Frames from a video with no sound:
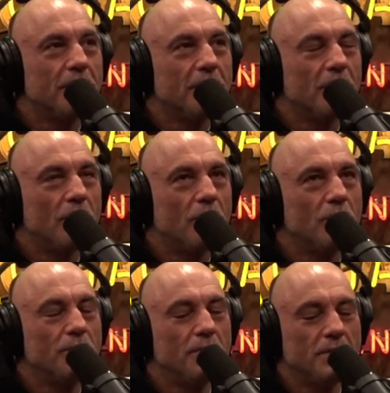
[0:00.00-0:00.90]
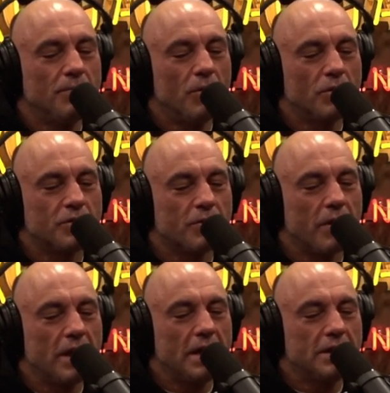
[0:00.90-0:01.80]
the whole
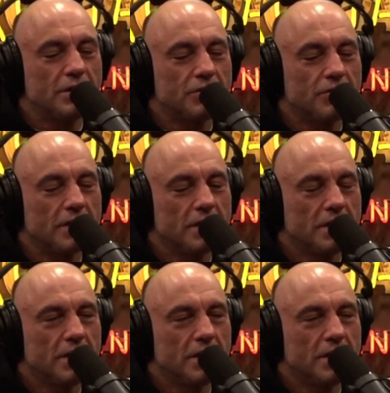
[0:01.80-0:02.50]
mortuary industry,